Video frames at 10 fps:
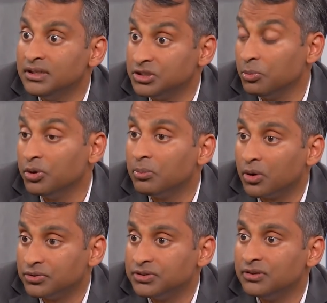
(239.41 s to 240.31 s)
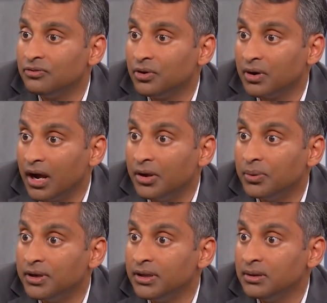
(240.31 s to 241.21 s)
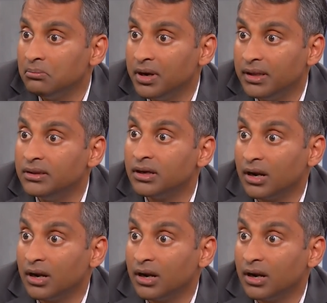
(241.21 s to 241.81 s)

distributed processing for IoT, bringing the